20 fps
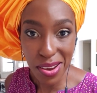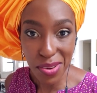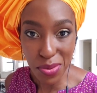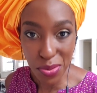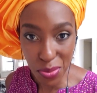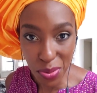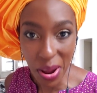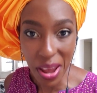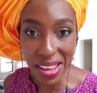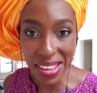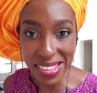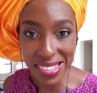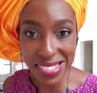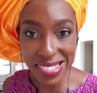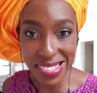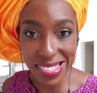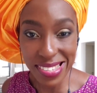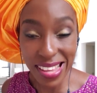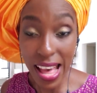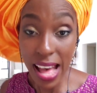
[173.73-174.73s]

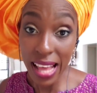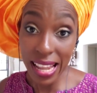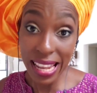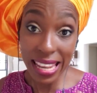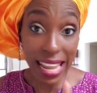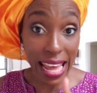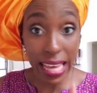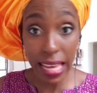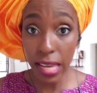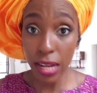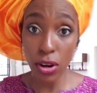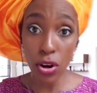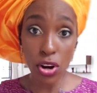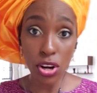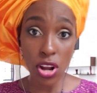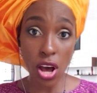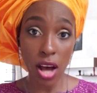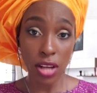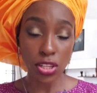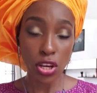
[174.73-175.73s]
race. Like it
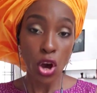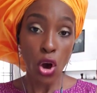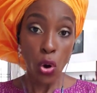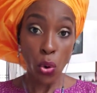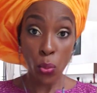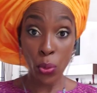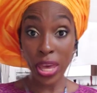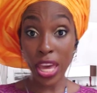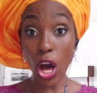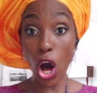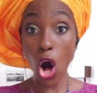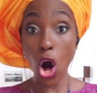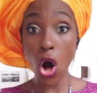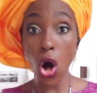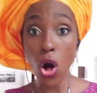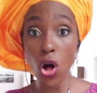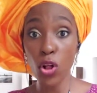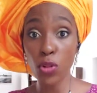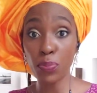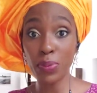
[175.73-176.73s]
or not, we
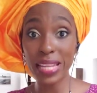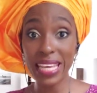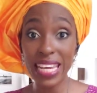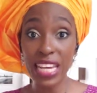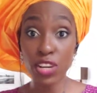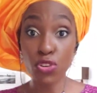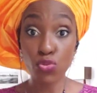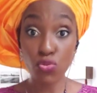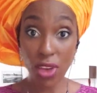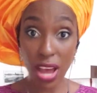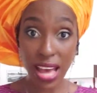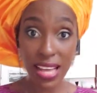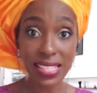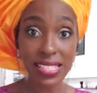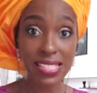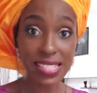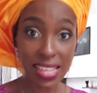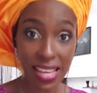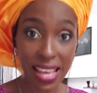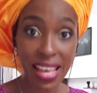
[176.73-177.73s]
all bleed
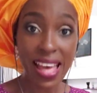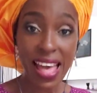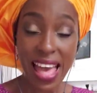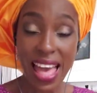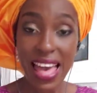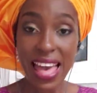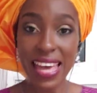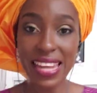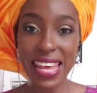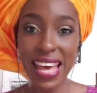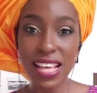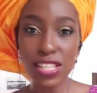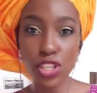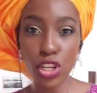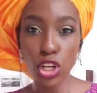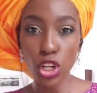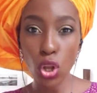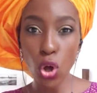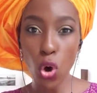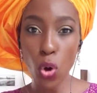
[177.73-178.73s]
red. And as
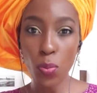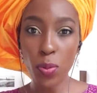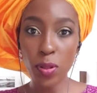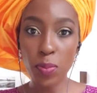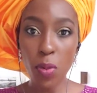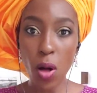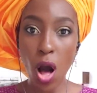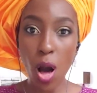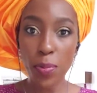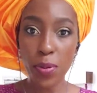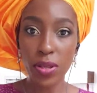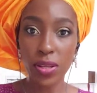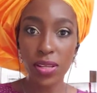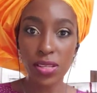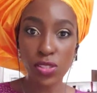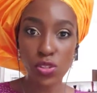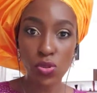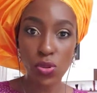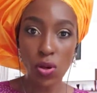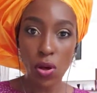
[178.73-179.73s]
a global
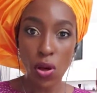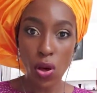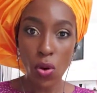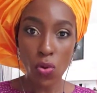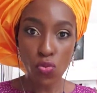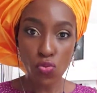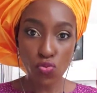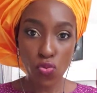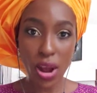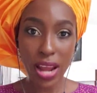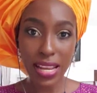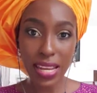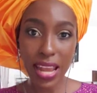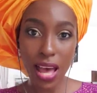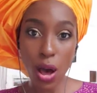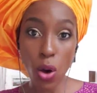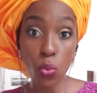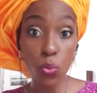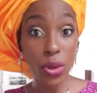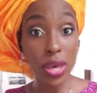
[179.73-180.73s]
populace, right
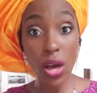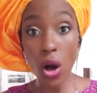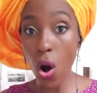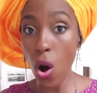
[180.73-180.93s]
now we